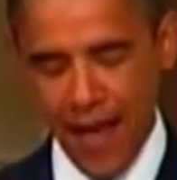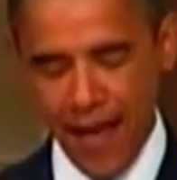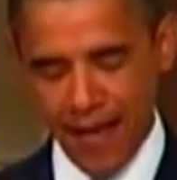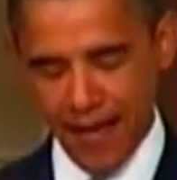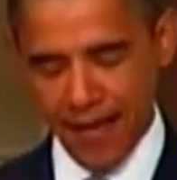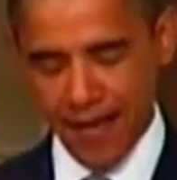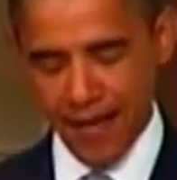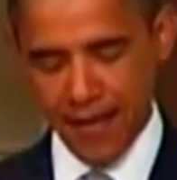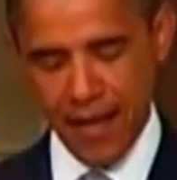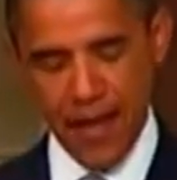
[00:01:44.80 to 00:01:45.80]
for, uh,
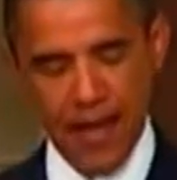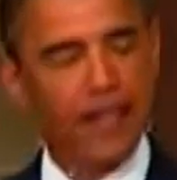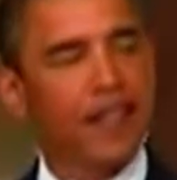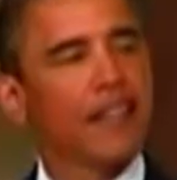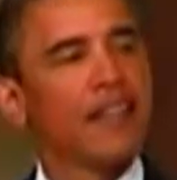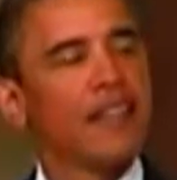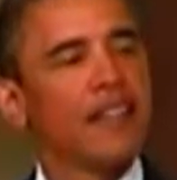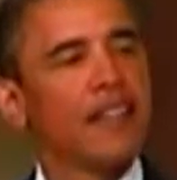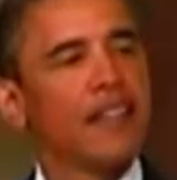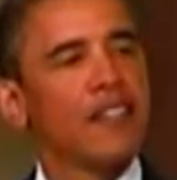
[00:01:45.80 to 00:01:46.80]
for the death
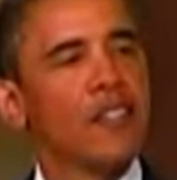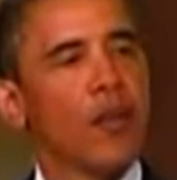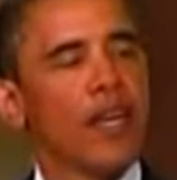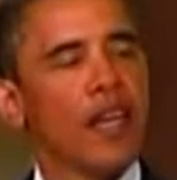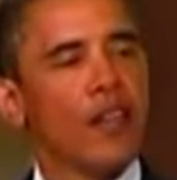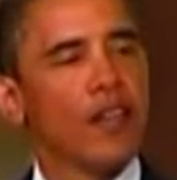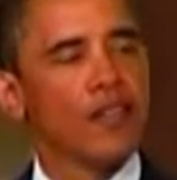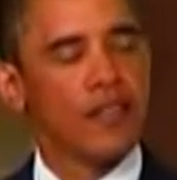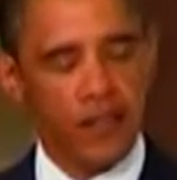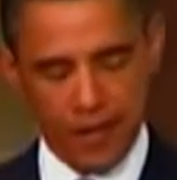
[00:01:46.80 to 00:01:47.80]
of Mary
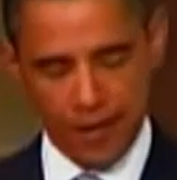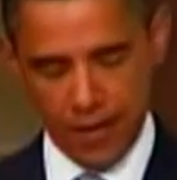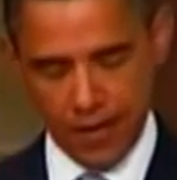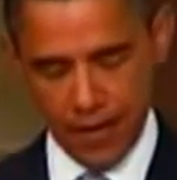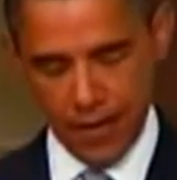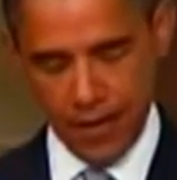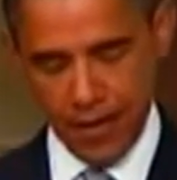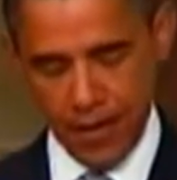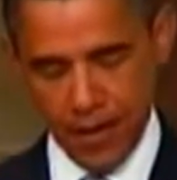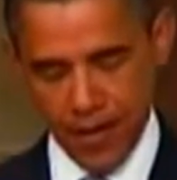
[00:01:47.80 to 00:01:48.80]
Jo
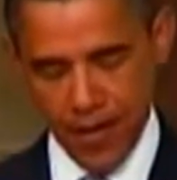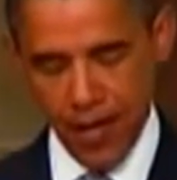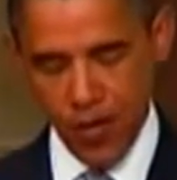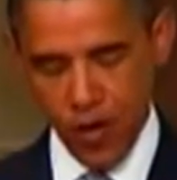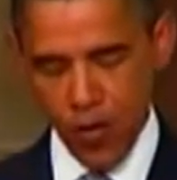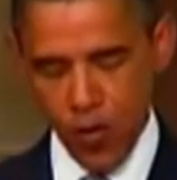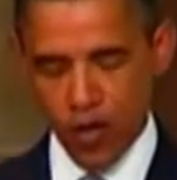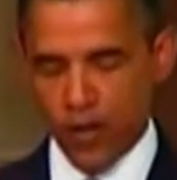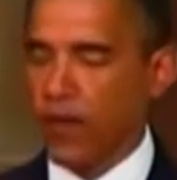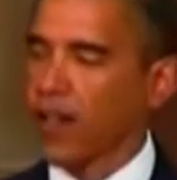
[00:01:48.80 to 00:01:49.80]
Kopechne.
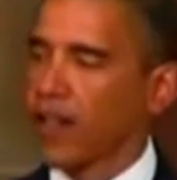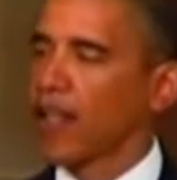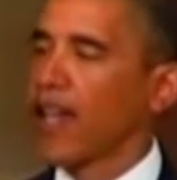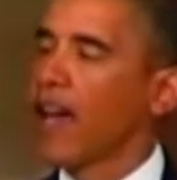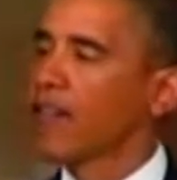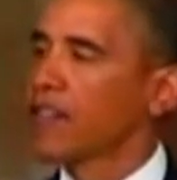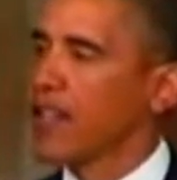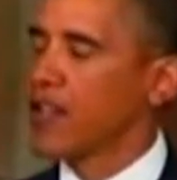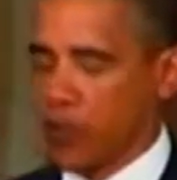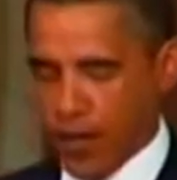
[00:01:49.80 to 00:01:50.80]
I don't.
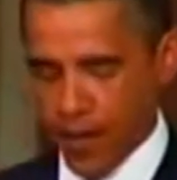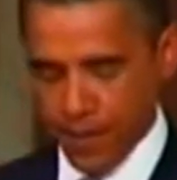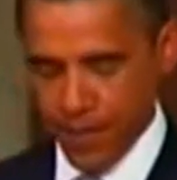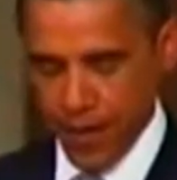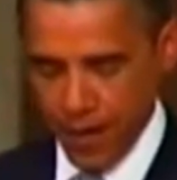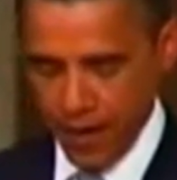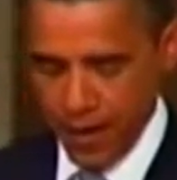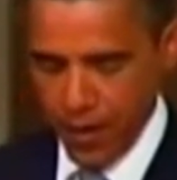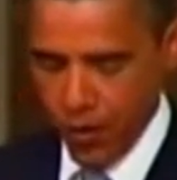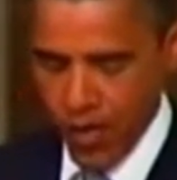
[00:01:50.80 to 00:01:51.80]

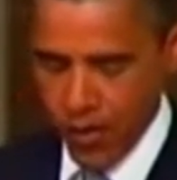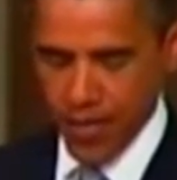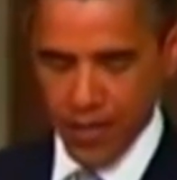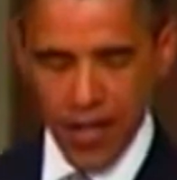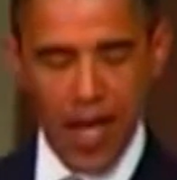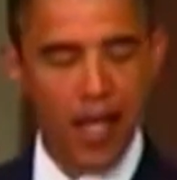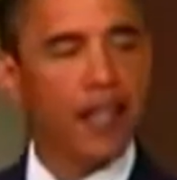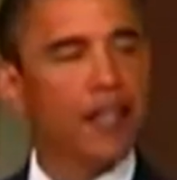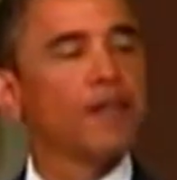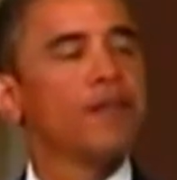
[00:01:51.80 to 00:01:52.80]
She was just a
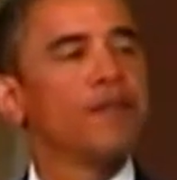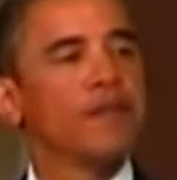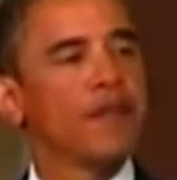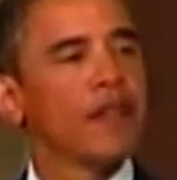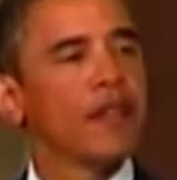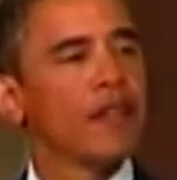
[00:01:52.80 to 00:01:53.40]
white bitch.